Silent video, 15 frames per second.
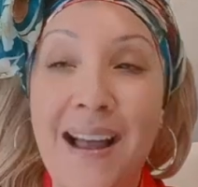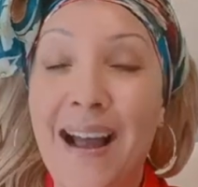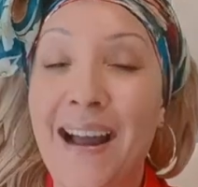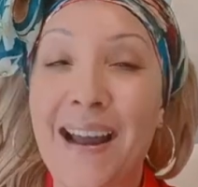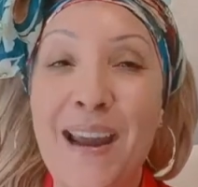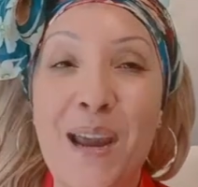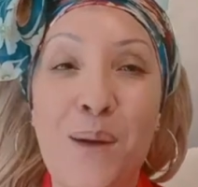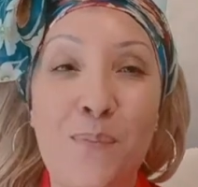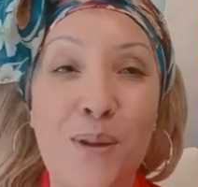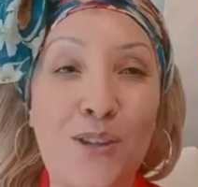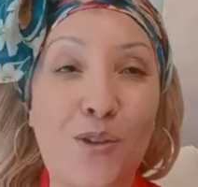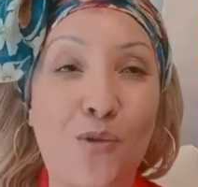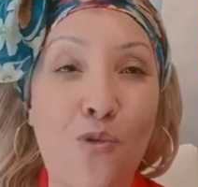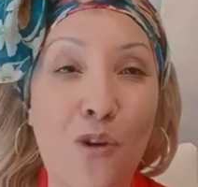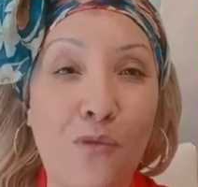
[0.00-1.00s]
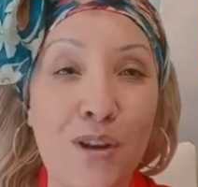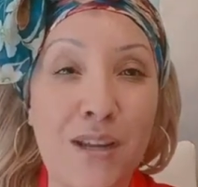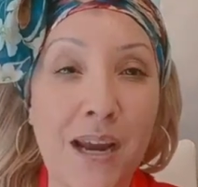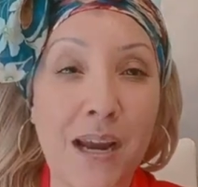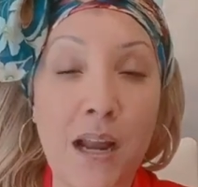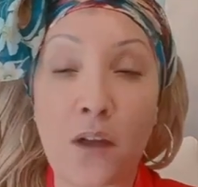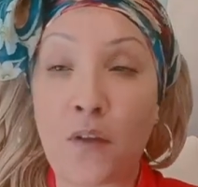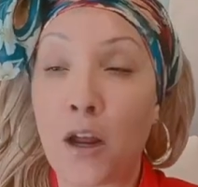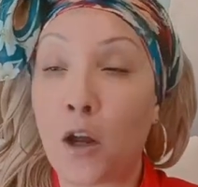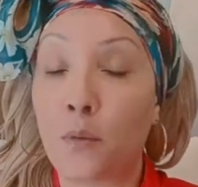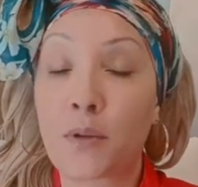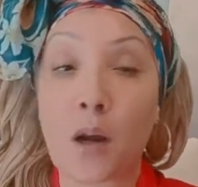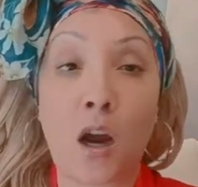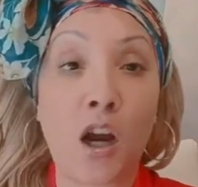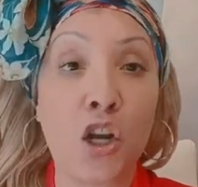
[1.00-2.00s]
I am Miss Aurorah Dey, and I've
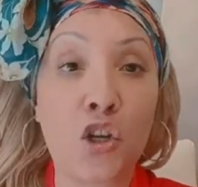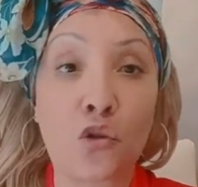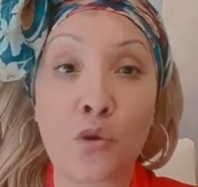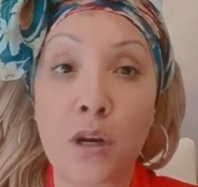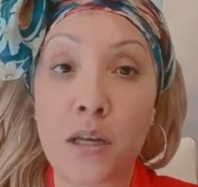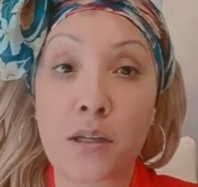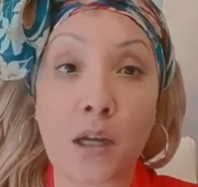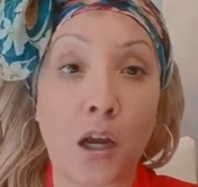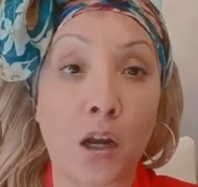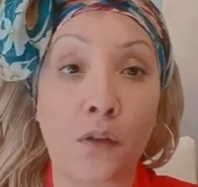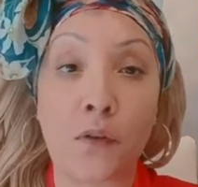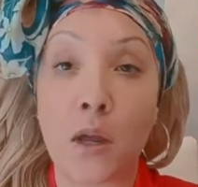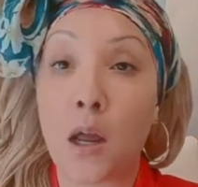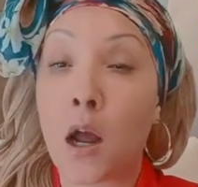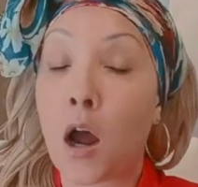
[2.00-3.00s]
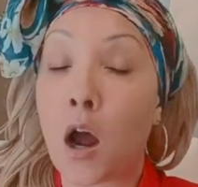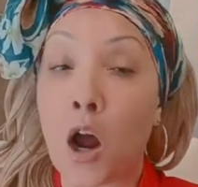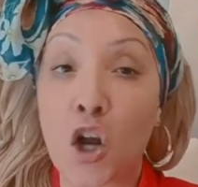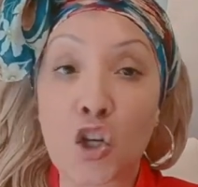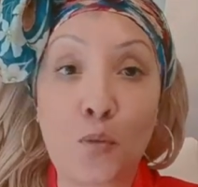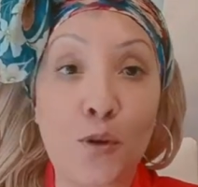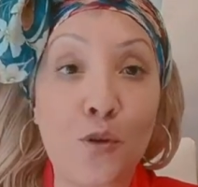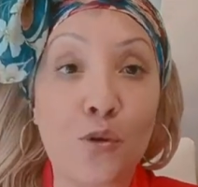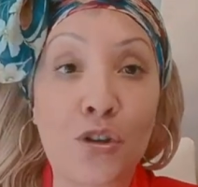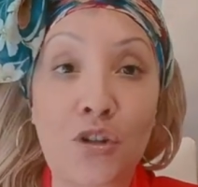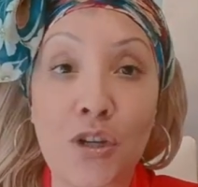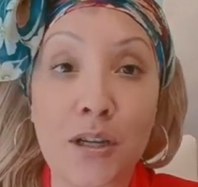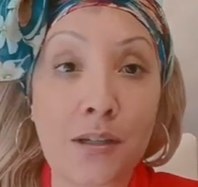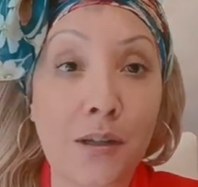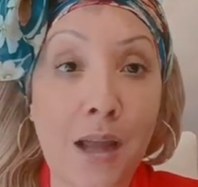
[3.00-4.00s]
helped hundreds of entrepreneurs
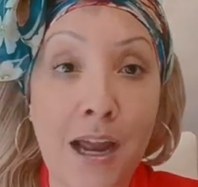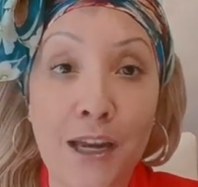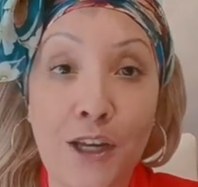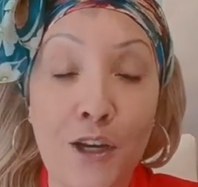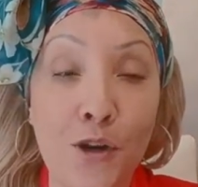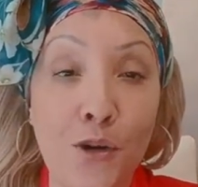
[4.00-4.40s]
just like